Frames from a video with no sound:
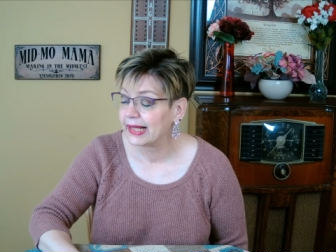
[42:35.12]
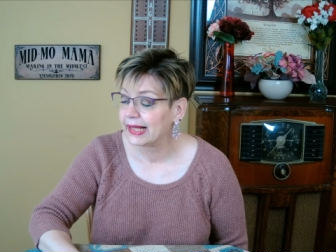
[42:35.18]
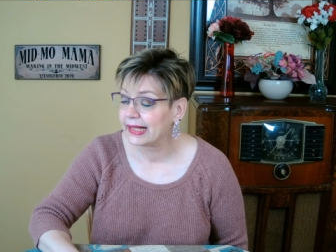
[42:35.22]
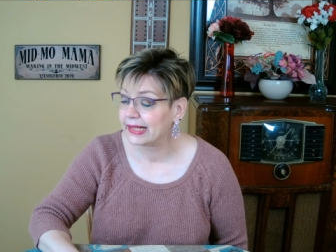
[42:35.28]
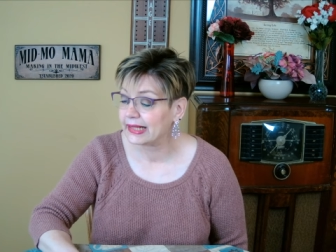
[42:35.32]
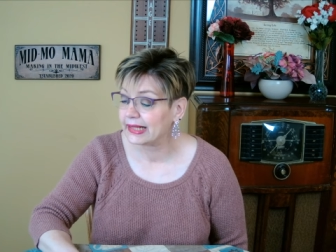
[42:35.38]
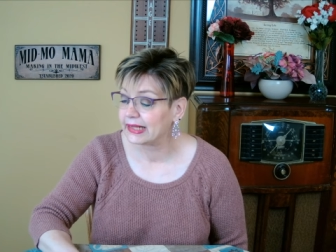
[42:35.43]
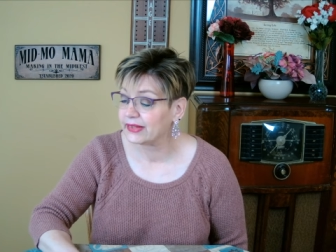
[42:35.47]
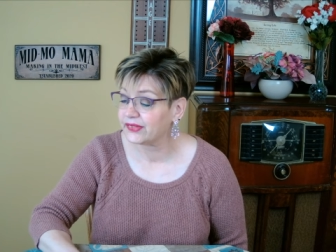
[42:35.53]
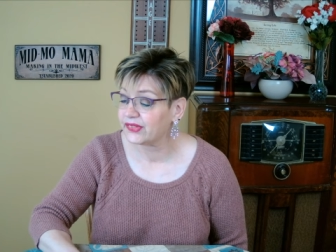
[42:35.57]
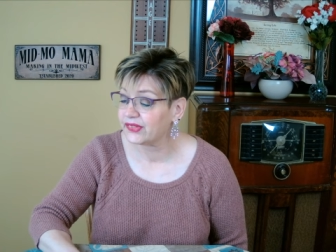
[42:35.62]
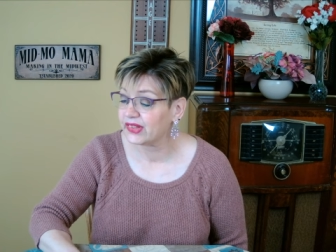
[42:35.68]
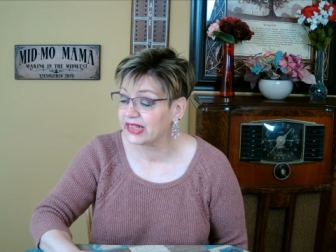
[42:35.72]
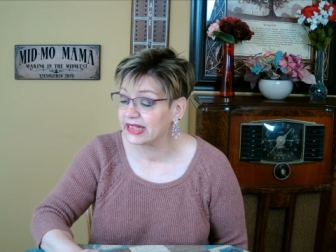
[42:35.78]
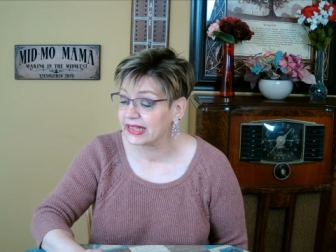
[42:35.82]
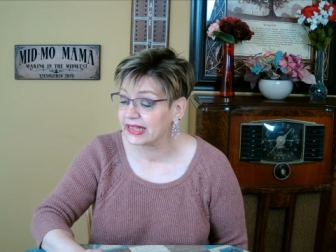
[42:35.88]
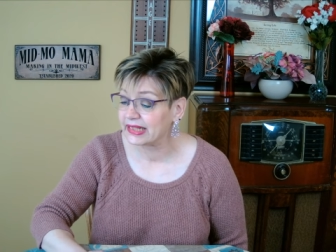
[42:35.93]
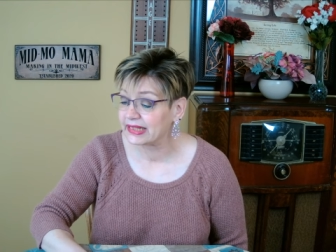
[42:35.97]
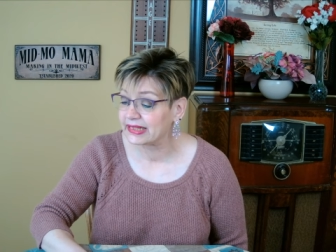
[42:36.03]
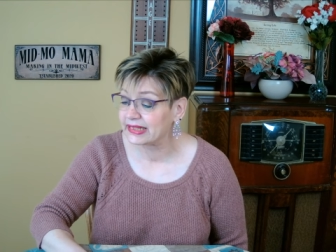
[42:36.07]
And
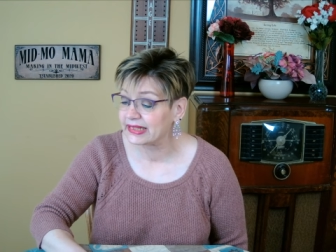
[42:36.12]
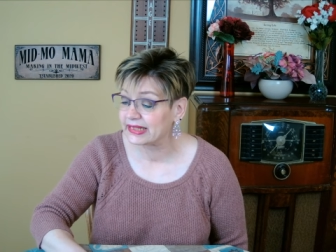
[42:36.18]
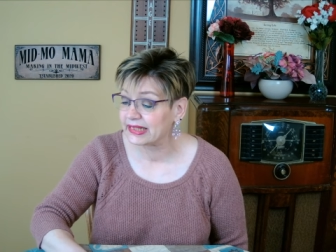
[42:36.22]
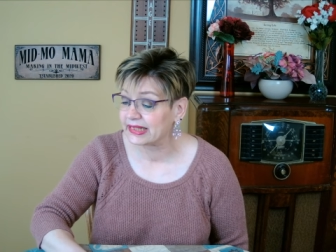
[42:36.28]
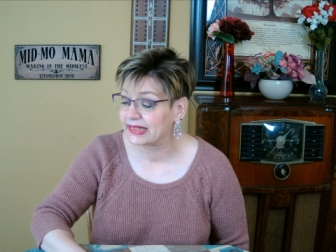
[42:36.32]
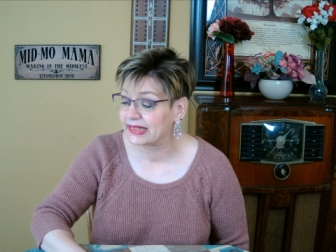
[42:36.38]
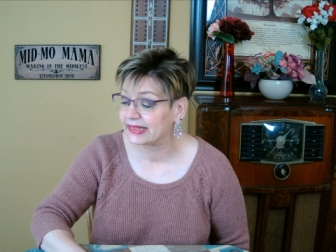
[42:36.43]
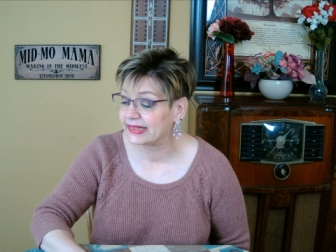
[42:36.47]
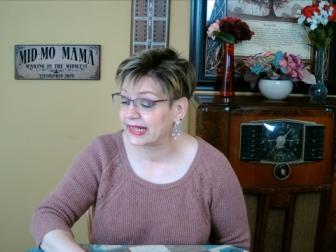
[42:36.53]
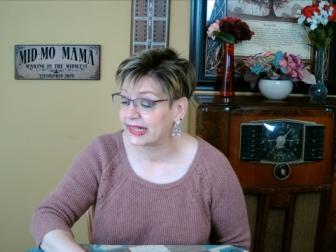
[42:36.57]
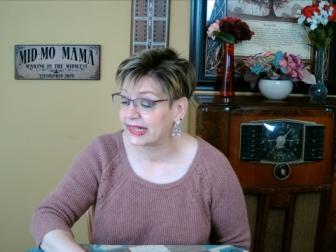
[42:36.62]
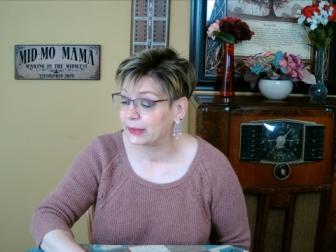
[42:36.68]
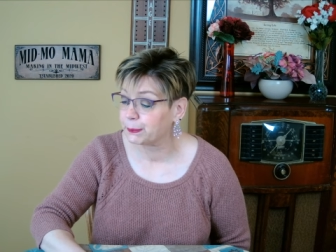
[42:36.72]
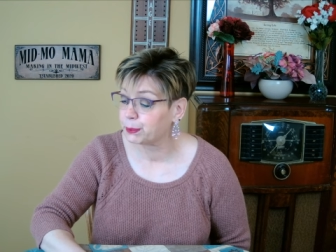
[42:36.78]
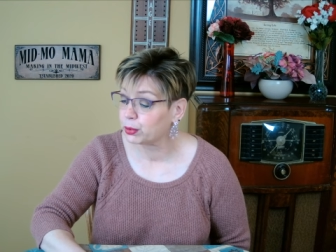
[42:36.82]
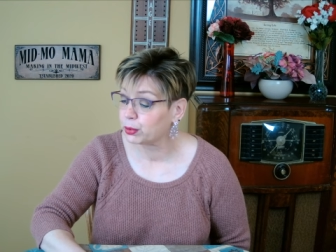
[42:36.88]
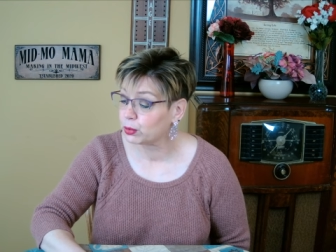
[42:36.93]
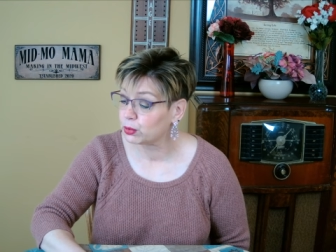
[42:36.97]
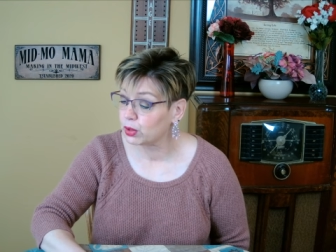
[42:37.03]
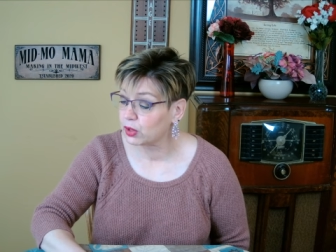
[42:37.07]
this is a
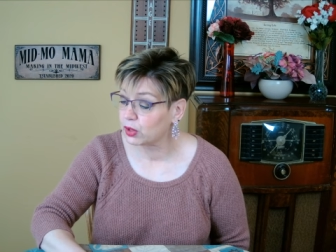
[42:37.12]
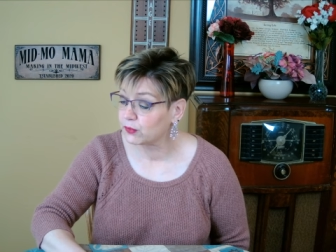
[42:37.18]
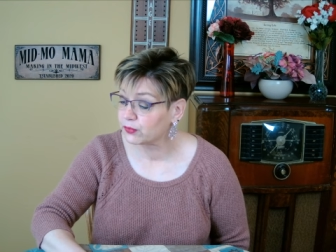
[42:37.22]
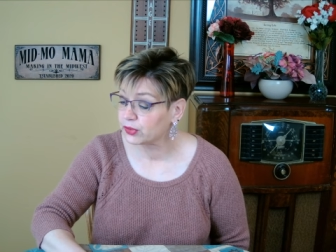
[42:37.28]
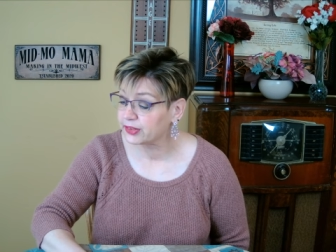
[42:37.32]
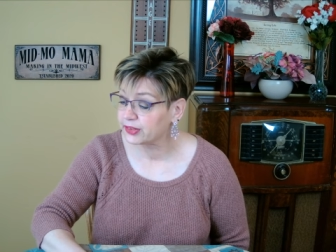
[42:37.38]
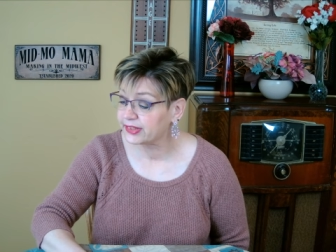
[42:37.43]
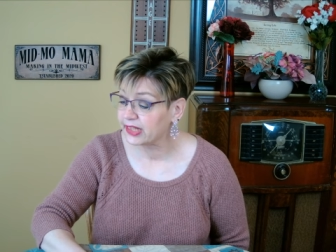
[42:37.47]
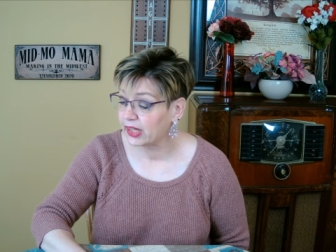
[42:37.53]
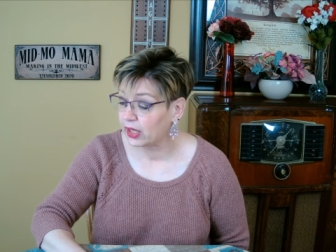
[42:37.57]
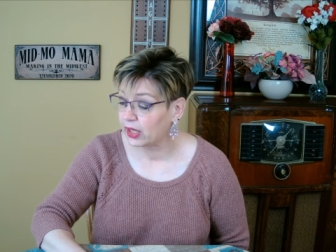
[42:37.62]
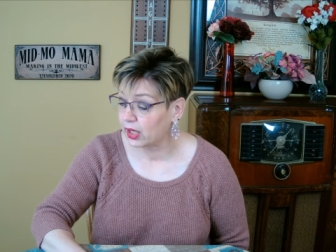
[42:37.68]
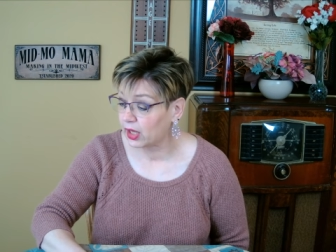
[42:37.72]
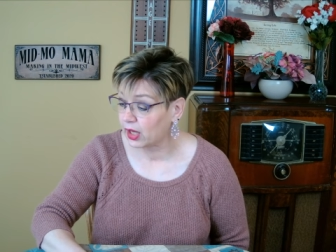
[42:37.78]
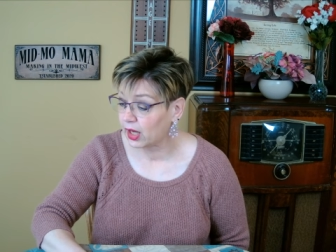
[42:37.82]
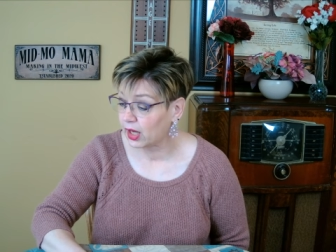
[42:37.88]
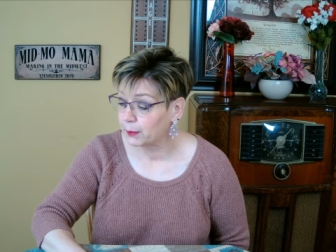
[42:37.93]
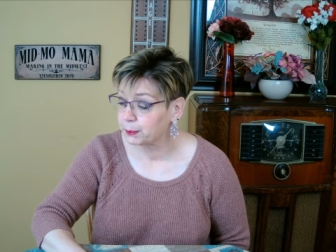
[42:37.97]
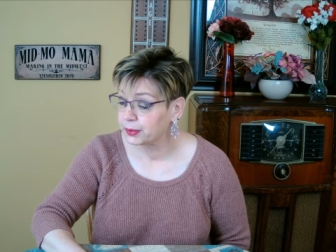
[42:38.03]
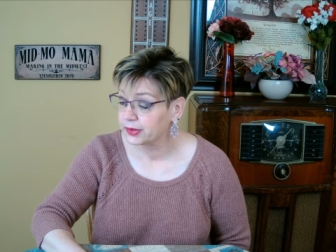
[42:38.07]
pullover
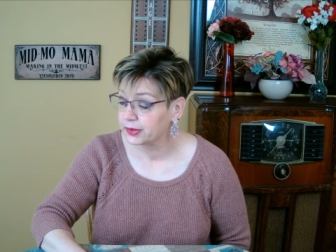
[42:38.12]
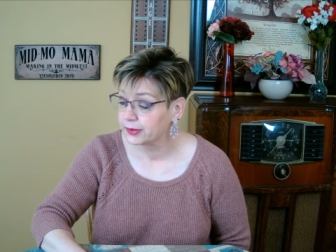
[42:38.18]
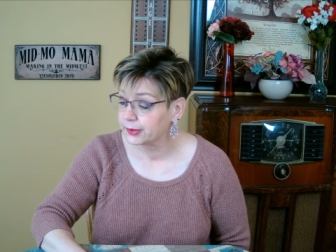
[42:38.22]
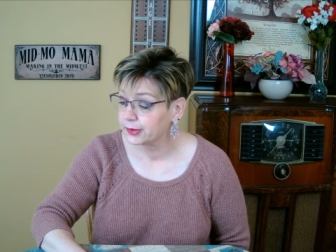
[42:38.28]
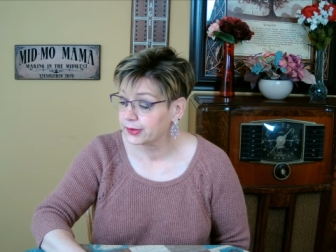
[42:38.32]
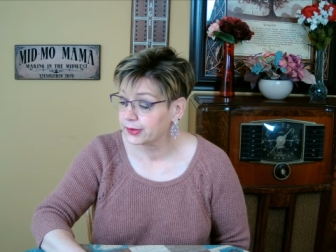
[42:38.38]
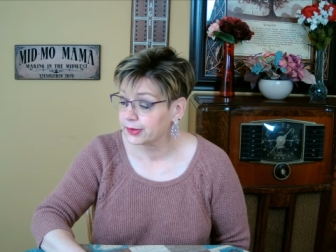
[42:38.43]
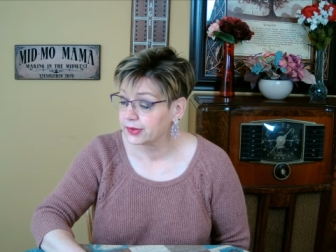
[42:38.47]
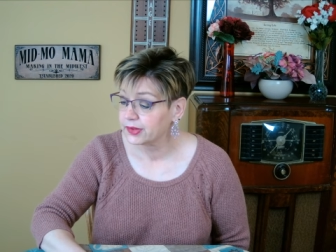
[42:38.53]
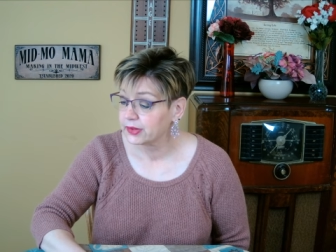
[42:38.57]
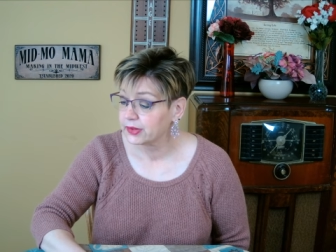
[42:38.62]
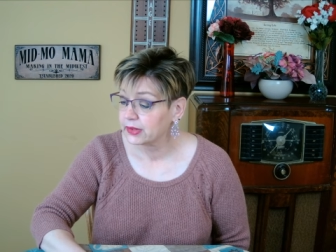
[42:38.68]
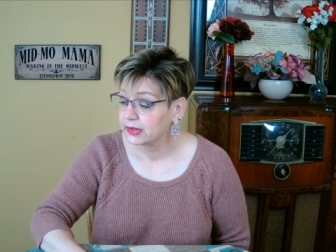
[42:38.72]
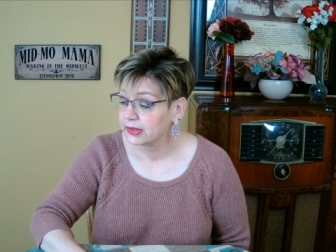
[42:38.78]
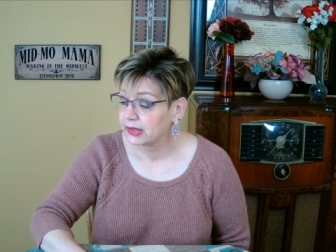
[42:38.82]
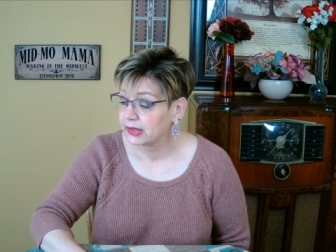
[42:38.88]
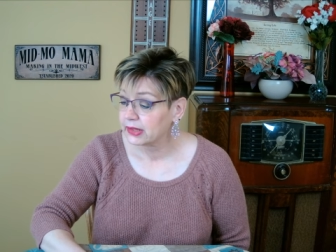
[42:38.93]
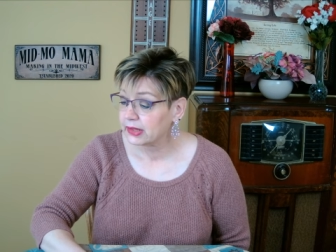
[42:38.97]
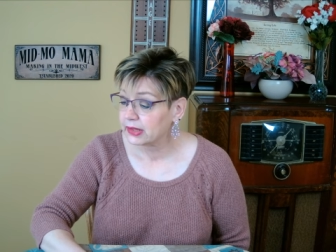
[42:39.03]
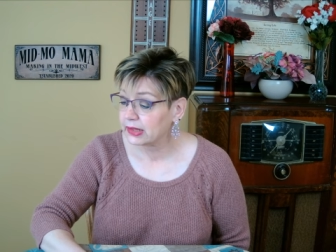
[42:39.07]
top
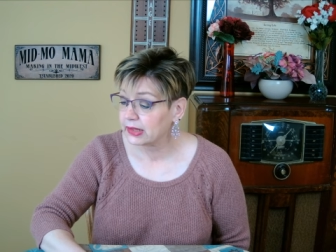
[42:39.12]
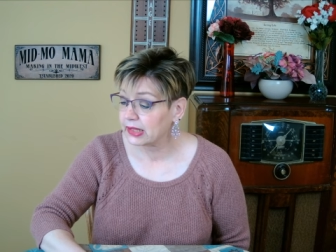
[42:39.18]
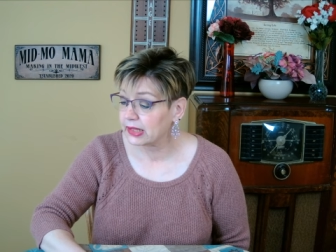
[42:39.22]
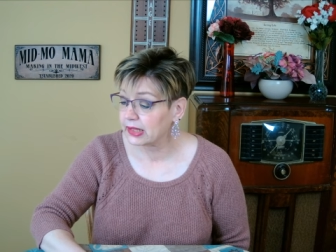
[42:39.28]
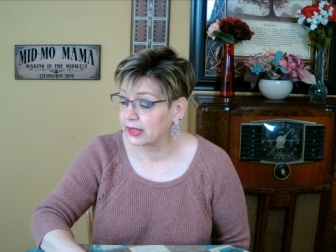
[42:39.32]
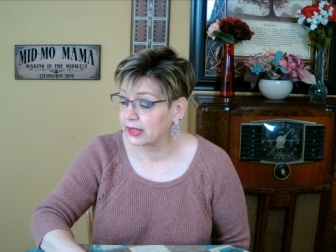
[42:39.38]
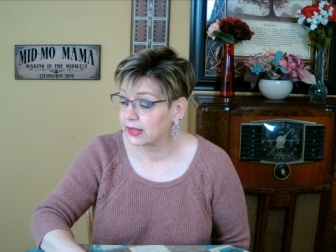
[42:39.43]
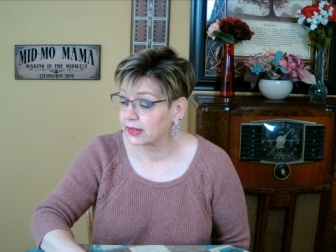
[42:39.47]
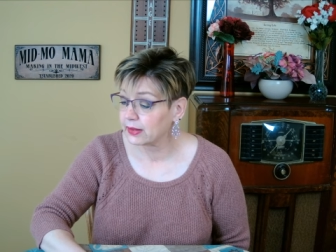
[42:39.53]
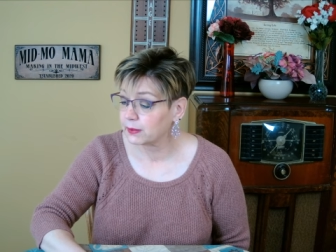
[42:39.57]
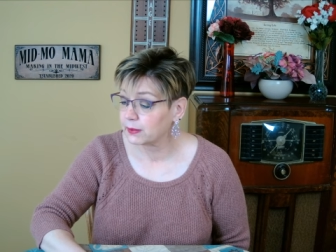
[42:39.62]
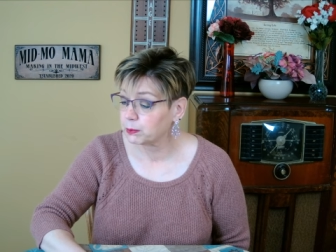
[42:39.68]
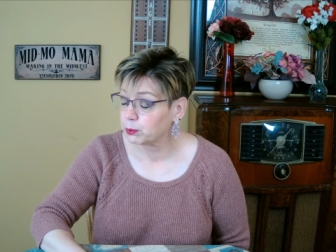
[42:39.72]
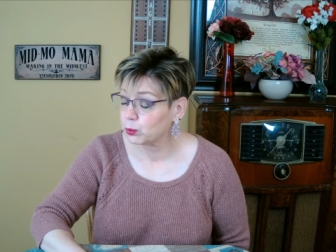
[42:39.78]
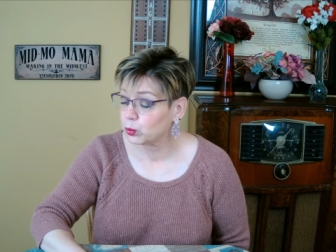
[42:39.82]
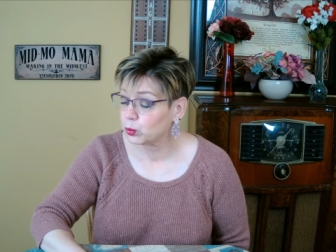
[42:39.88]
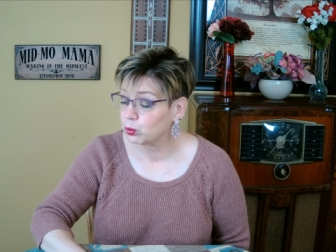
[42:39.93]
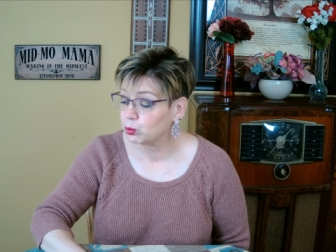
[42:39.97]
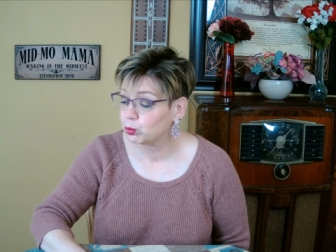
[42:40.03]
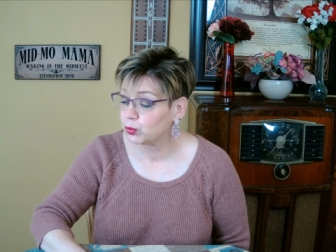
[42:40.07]
um,